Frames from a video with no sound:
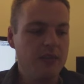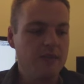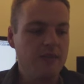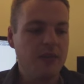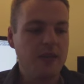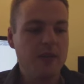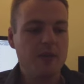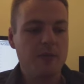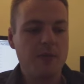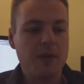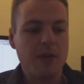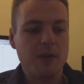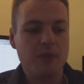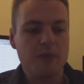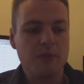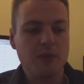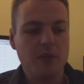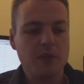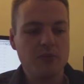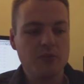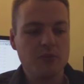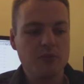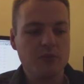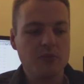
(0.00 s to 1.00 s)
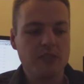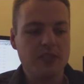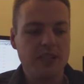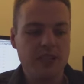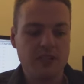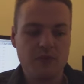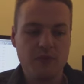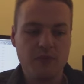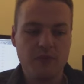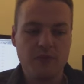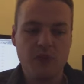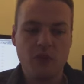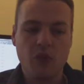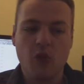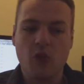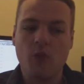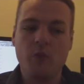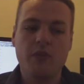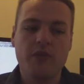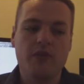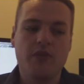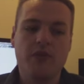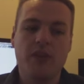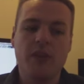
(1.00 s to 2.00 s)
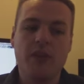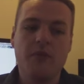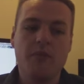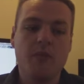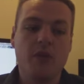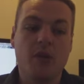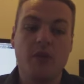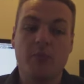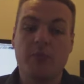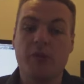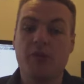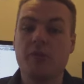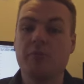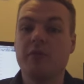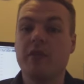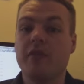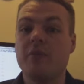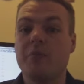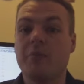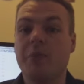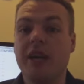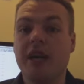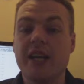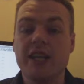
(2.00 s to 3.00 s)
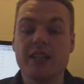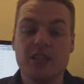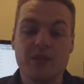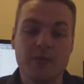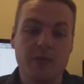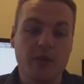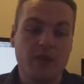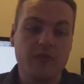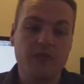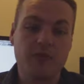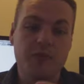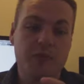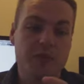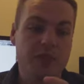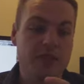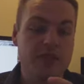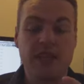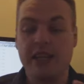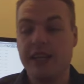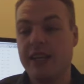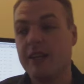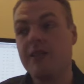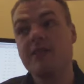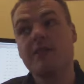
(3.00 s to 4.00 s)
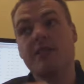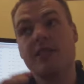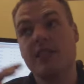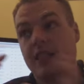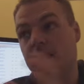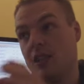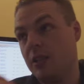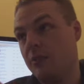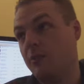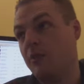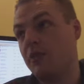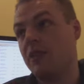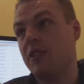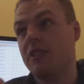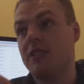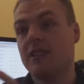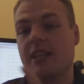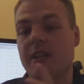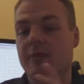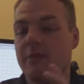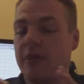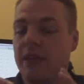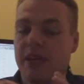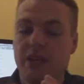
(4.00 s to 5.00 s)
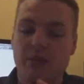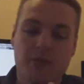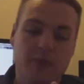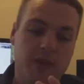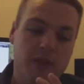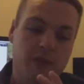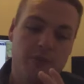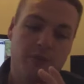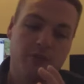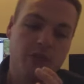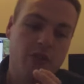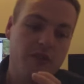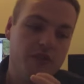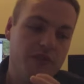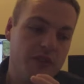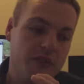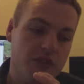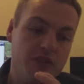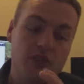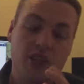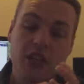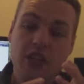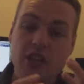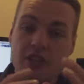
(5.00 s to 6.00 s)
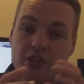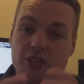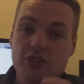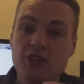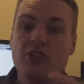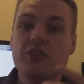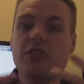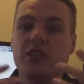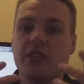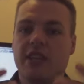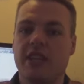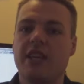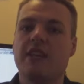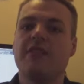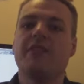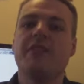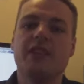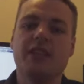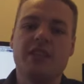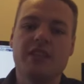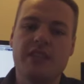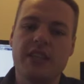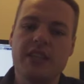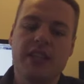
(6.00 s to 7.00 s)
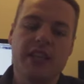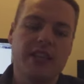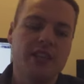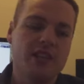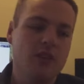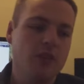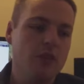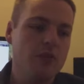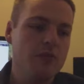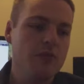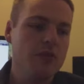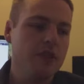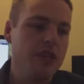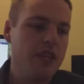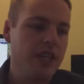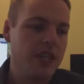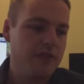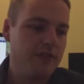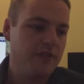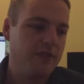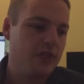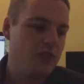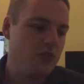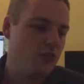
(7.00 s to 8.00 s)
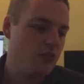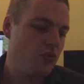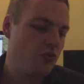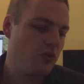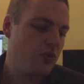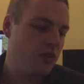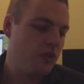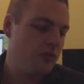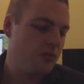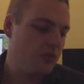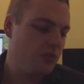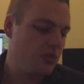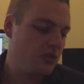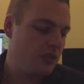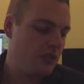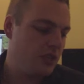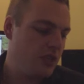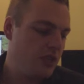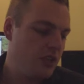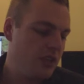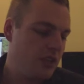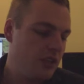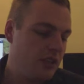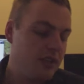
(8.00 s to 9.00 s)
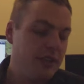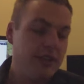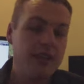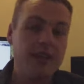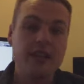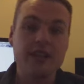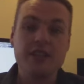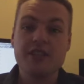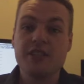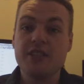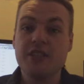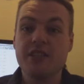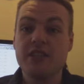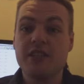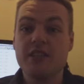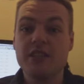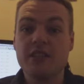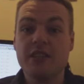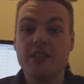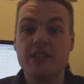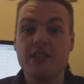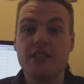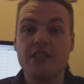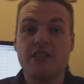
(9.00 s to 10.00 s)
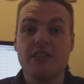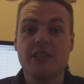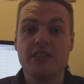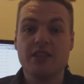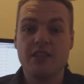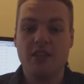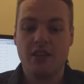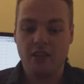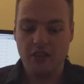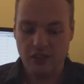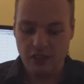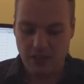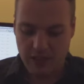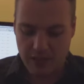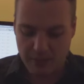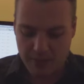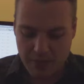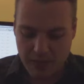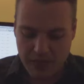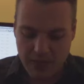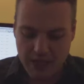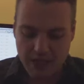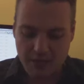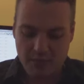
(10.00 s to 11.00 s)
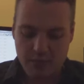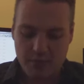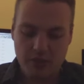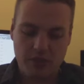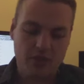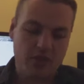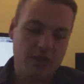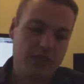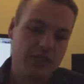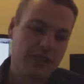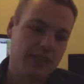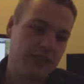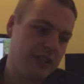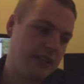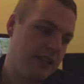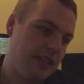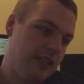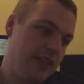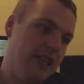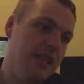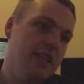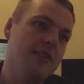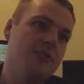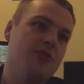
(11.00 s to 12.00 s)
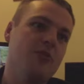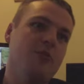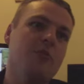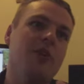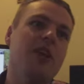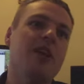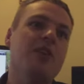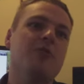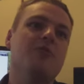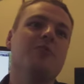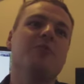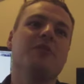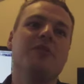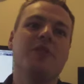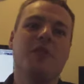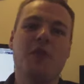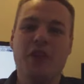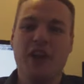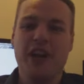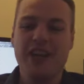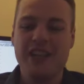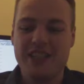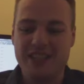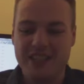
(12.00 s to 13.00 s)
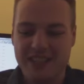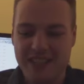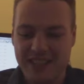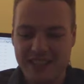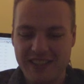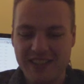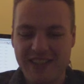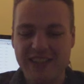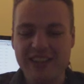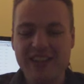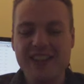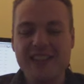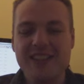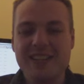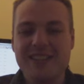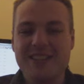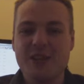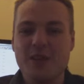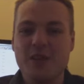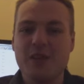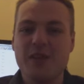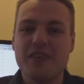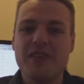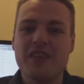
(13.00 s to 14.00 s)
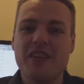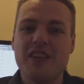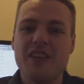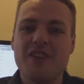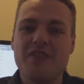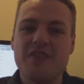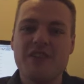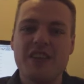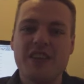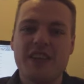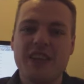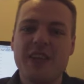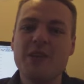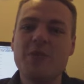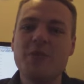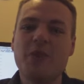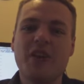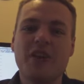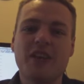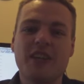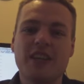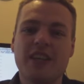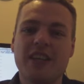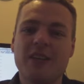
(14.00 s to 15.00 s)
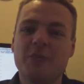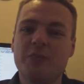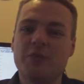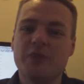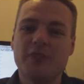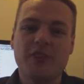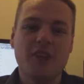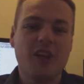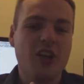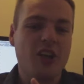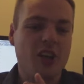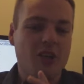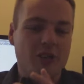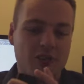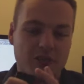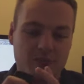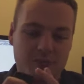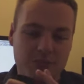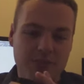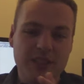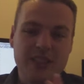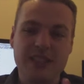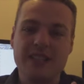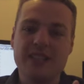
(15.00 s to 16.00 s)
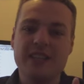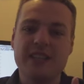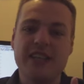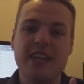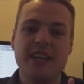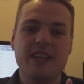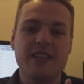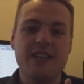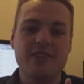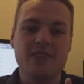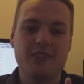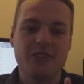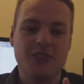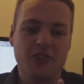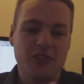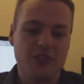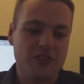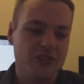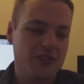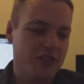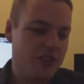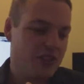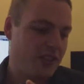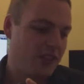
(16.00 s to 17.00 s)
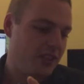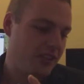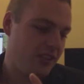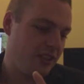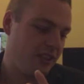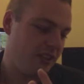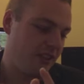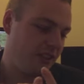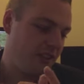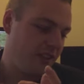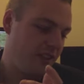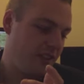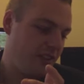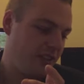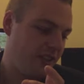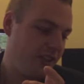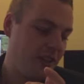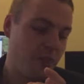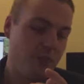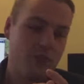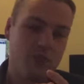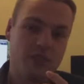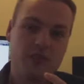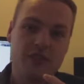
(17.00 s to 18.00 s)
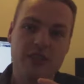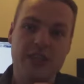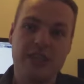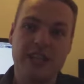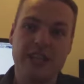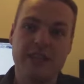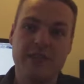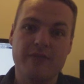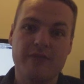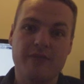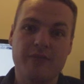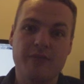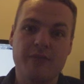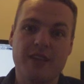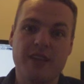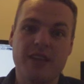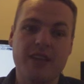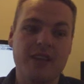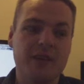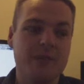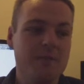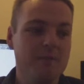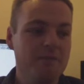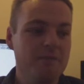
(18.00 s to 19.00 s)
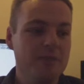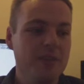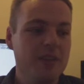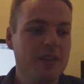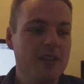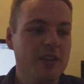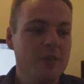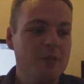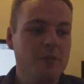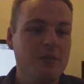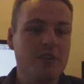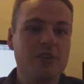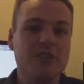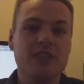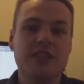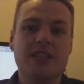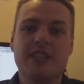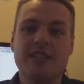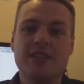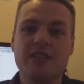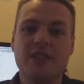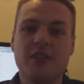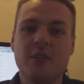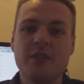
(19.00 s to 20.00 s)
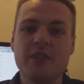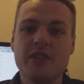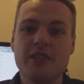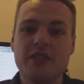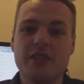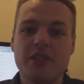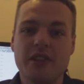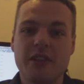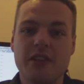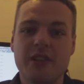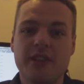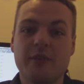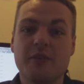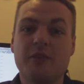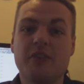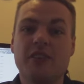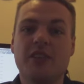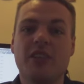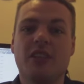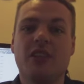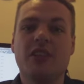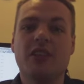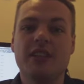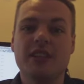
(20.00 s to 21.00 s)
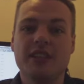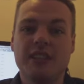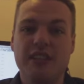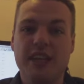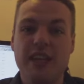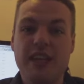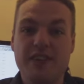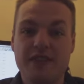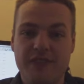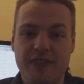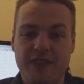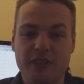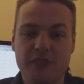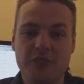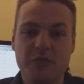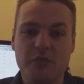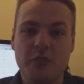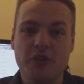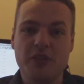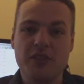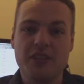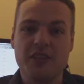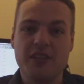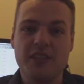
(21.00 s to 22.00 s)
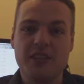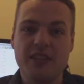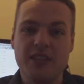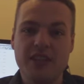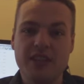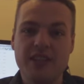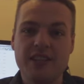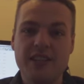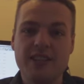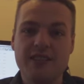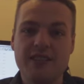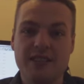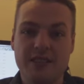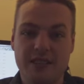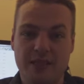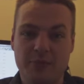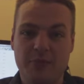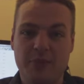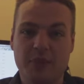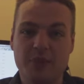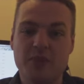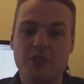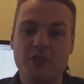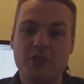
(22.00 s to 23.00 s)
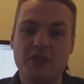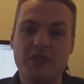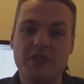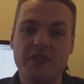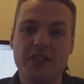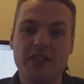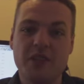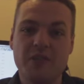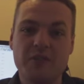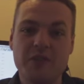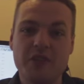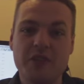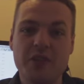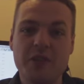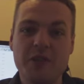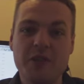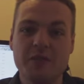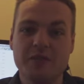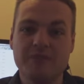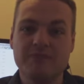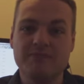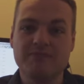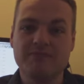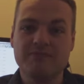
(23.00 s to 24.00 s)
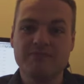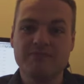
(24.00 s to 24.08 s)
think it might be possible to get something going with him, or possibly even buy some off him and again sell them on the site, make a bit of profit, just to keep things ticking over and keep things running. But yeah, actually there's a lot in mind, but I need some help with the writing. So if anyone can help at all, please get in touch and we'll take it from there. But as always, I'm going to call it a day. Thanks for watching, guys. I'll post another video soon.